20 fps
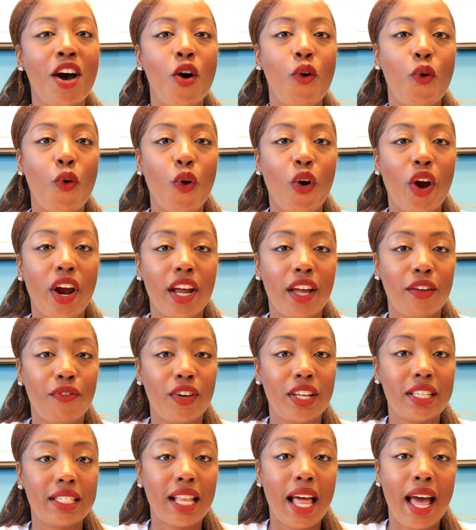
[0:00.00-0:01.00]
Or if
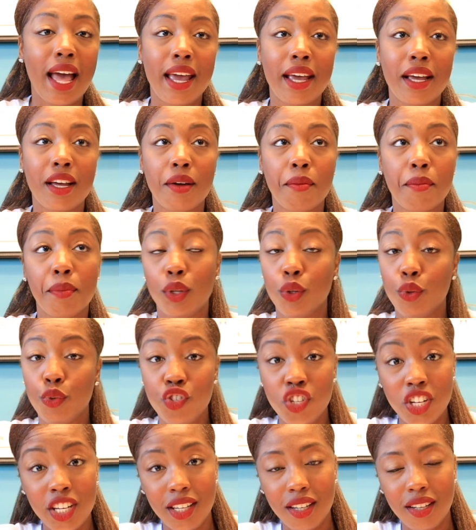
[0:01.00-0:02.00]
it's like blue
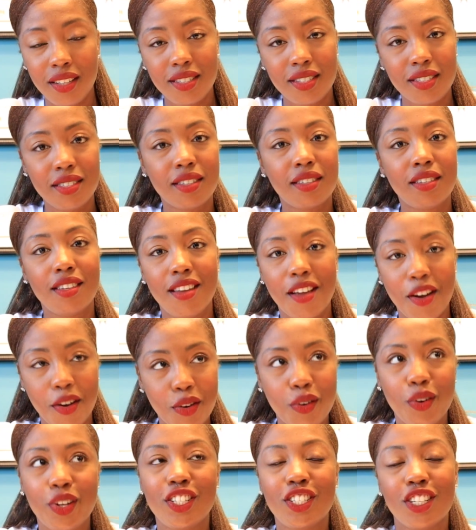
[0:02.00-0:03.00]
jeans,
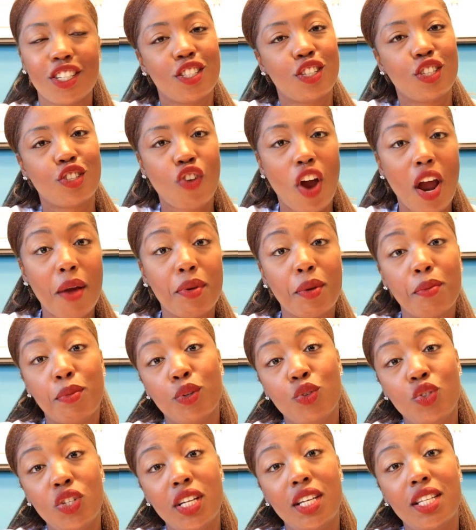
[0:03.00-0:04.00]
no, it's just describing
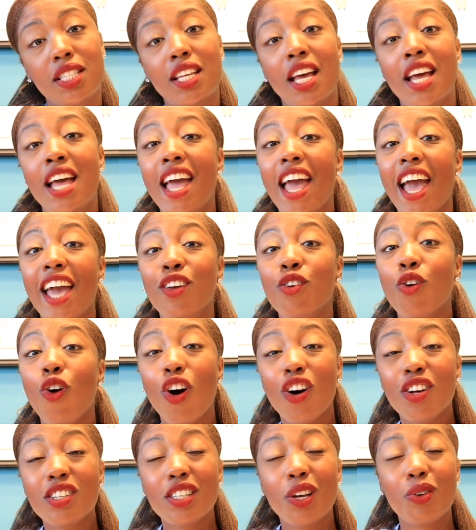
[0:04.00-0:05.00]
blue jeans. And you
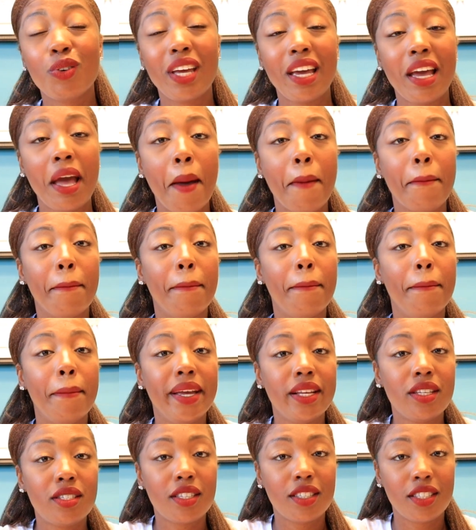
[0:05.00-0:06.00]
also can't
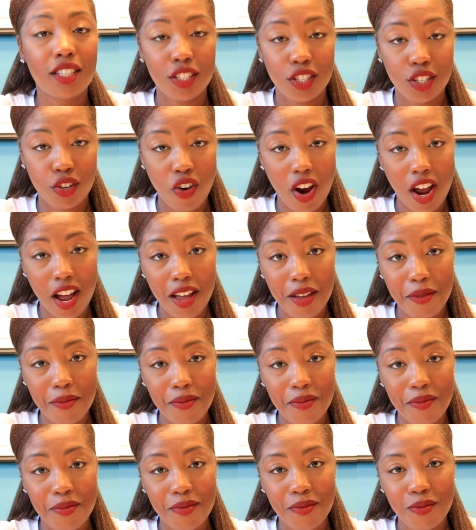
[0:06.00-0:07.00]
misdescribe,
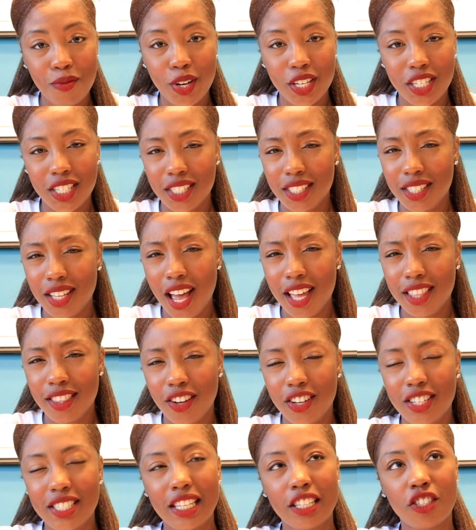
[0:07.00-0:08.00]
which I
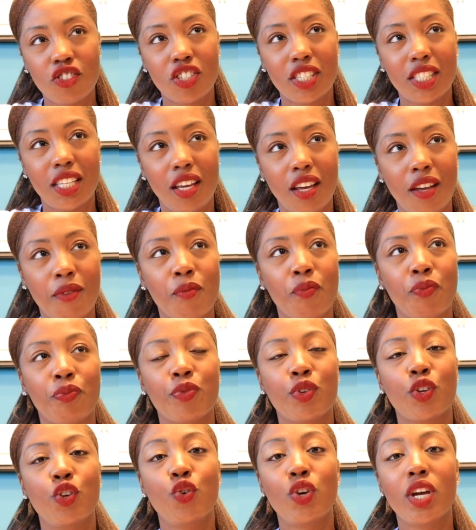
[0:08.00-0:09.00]
thought is interesting.
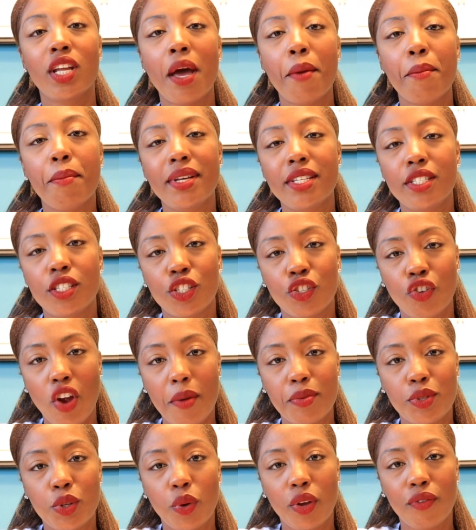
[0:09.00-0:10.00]
You cannot
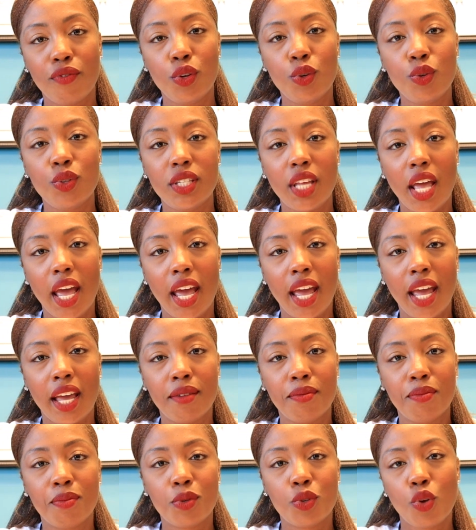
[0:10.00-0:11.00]
misdescribe. So if you say
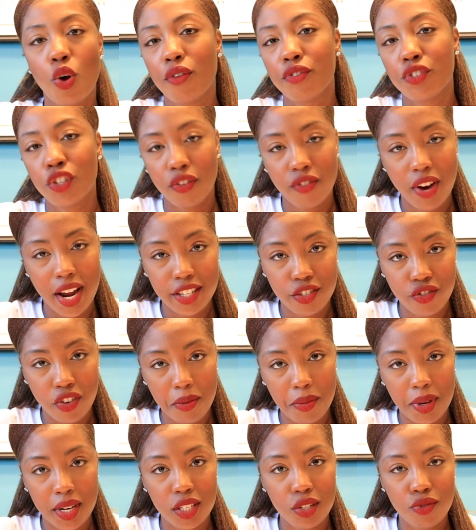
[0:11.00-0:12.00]
soft serve ice
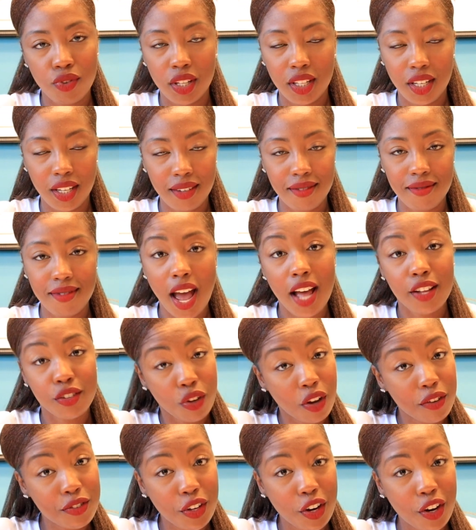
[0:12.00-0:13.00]
cream and it's really not
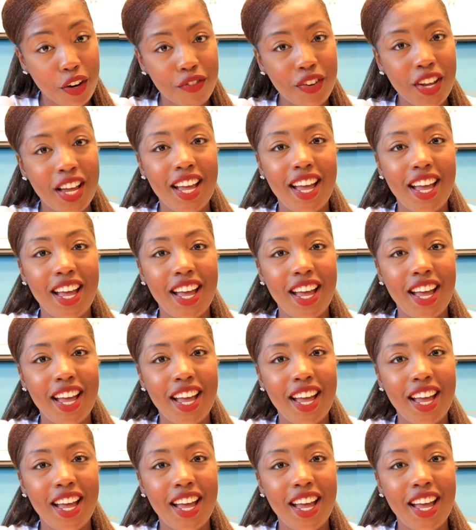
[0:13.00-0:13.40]
soft serve,